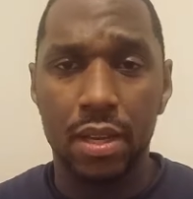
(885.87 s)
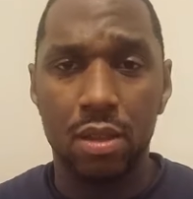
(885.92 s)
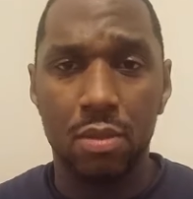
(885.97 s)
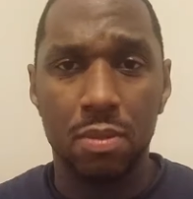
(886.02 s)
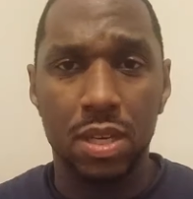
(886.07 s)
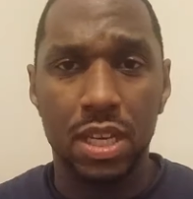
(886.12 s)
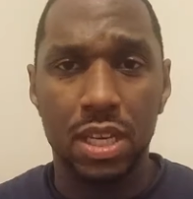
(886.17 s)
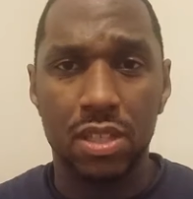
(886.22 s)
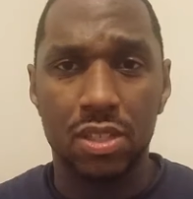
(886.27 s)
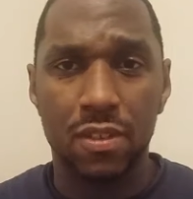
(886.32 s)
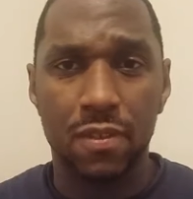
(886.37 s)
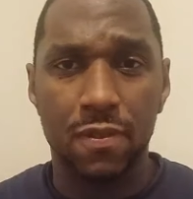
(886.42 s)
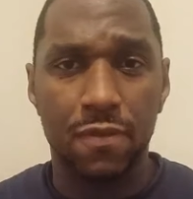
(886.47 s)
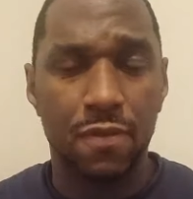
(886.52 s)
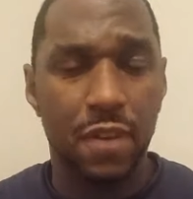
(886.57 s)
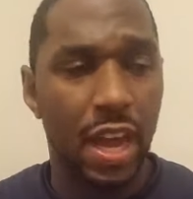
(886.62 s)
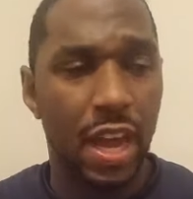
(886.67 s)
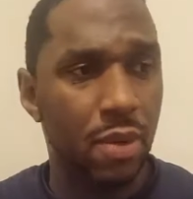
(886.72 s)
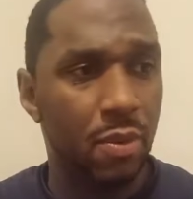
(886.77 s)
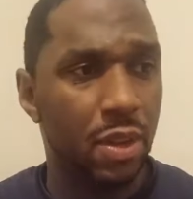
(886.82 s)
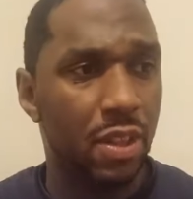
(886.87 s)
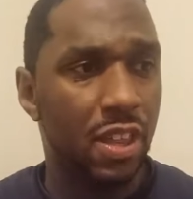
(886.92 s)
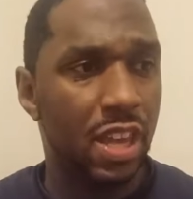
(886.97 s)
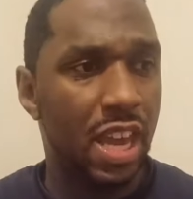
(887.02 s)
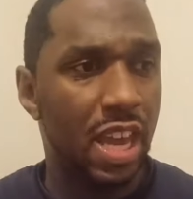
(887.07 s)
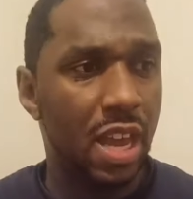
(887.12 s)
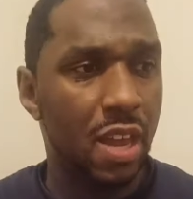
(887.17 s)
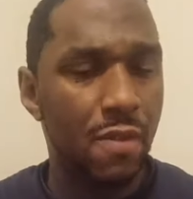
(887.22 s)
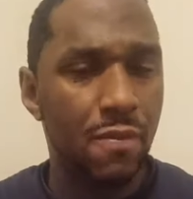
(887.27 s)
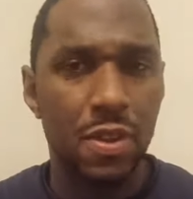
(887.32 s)
You begin to fight with
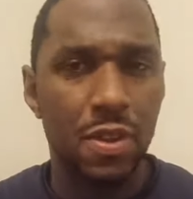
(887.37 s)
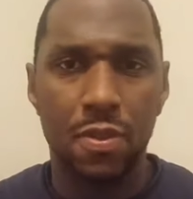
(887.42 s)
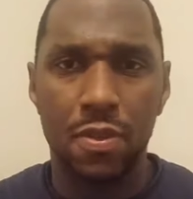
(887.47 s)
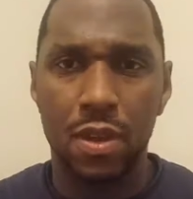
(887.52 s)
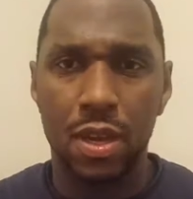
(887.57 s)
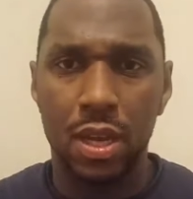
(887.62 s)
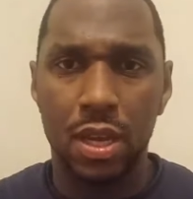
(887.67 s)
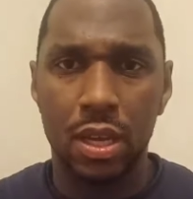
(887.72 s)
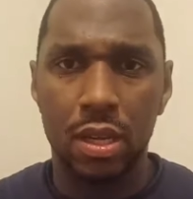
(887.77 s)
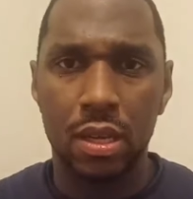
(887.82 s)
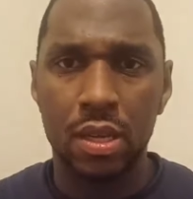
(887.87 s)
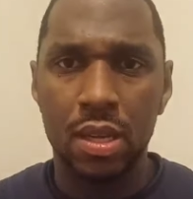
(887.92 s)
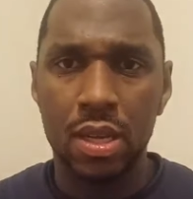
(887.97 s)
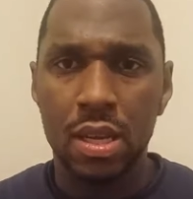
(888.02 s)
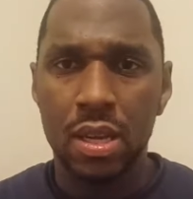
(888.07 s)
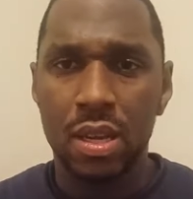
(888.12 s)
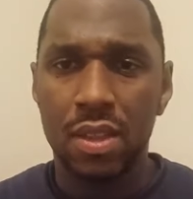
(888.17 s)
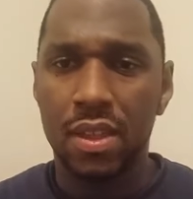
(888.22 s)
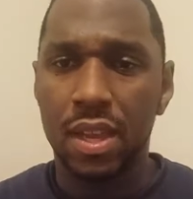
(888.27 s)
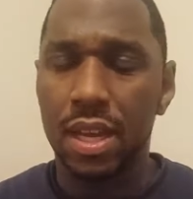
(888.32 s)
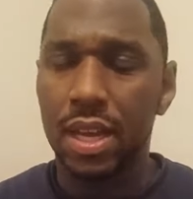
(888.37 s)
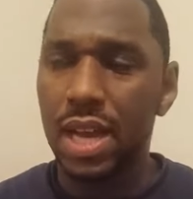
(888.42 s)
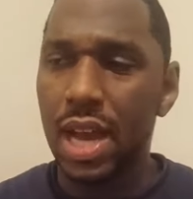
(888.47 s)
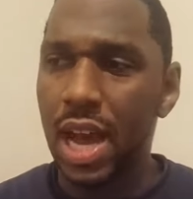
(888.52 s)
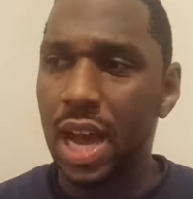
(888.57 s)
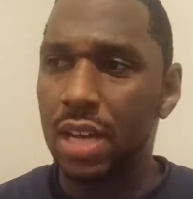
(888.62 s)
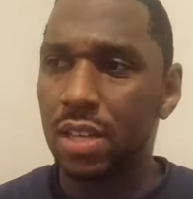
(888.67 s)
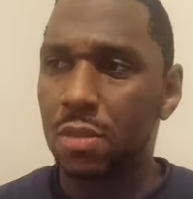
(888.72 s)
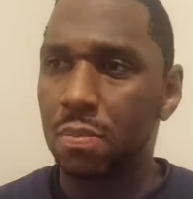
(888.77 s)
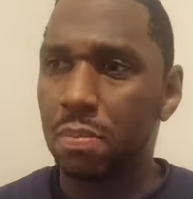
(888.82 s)
everything that
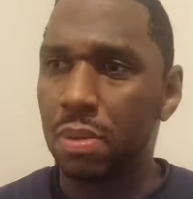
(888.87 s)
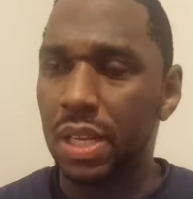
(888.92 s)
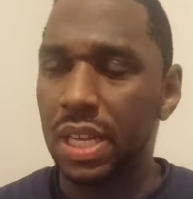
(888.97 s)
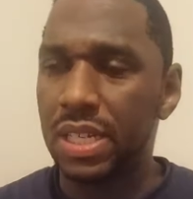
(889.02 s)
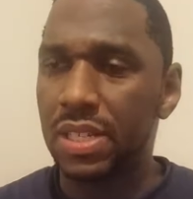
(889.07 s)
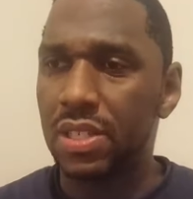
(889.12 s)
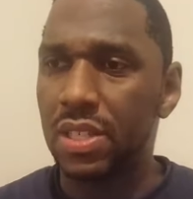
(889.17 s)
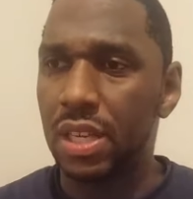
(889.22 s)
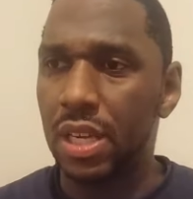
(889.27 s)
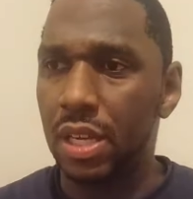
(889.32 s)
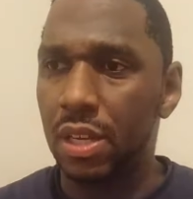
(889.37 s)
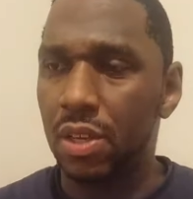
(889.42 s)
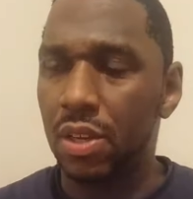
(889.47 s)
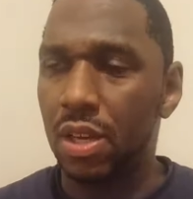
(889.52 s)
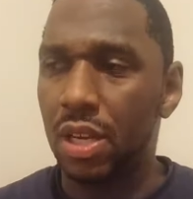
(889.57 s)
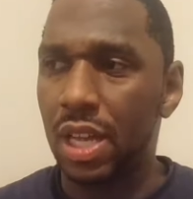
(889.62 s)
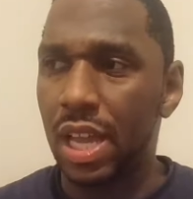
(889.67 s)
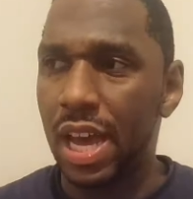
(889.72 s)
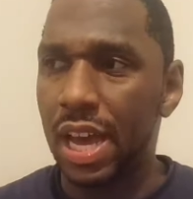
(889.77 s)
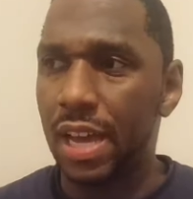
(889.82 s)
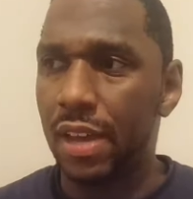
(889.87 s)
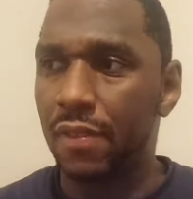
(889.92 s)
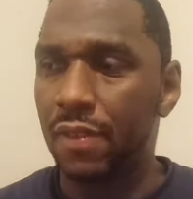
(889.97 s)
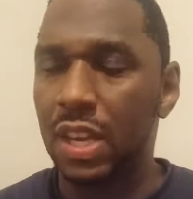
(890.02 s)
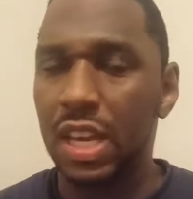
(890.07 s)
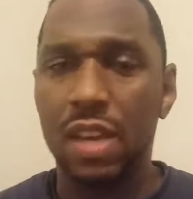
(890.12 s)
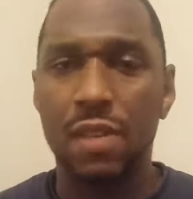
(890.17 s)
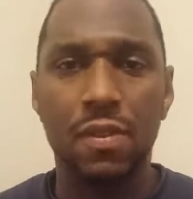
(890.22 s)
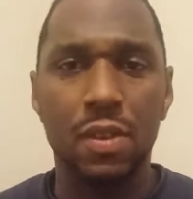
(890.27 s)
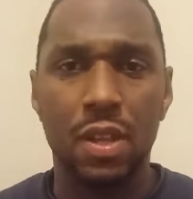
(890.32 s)
God has placed in your life,
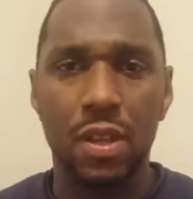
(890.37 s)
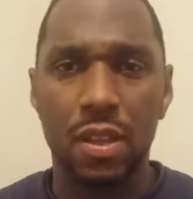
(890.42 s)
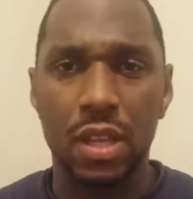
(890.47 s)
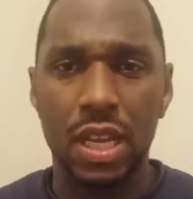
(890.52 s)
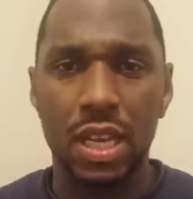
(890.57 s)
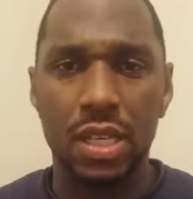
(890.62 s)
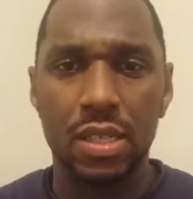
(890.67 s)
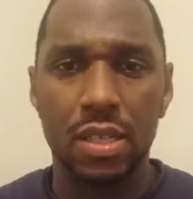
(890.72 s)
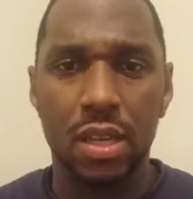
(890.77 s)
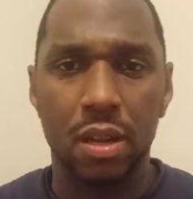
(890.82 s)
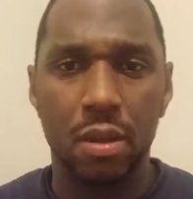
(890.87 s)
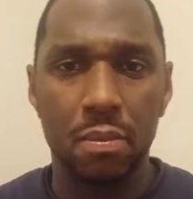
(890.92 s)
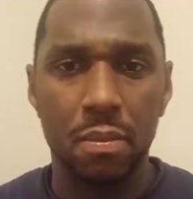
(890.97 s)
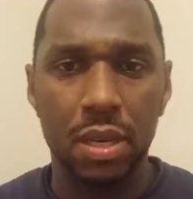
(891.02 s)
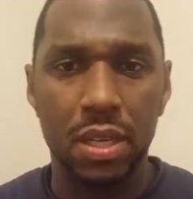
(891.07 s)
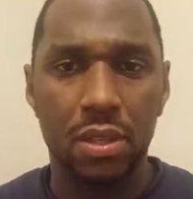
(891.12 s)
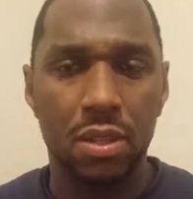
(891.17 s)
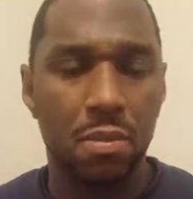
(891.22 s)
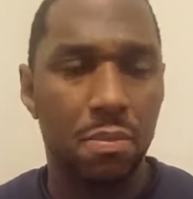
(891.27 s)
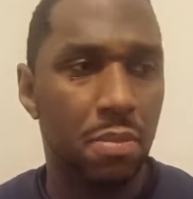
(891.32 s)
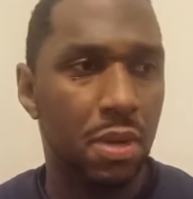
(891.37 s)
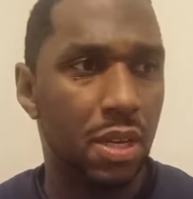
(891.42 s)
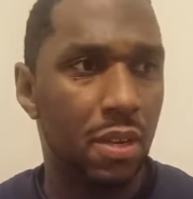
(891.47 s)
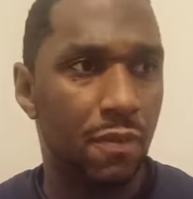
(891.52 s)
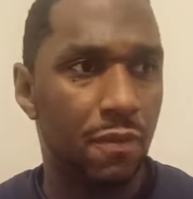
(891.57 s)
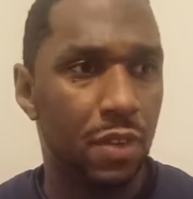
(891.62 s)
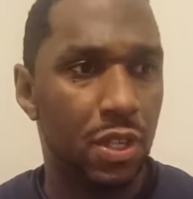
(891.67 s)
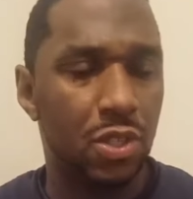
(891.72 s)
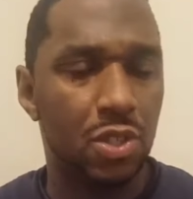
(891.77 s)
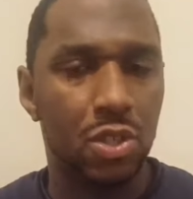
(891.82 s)
even the things that are meant to
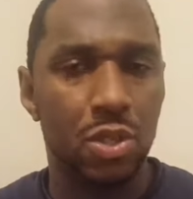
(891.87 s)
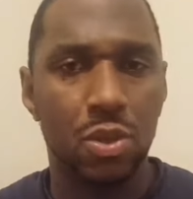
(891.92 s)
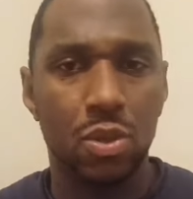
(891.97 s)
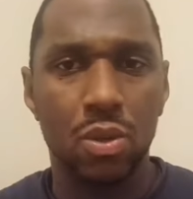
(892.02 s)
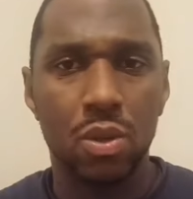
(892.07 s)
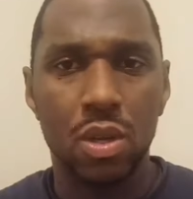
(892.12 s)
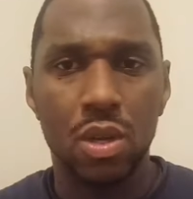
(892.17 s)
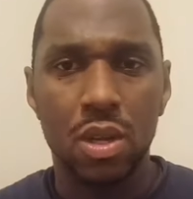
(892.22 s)
benefit you,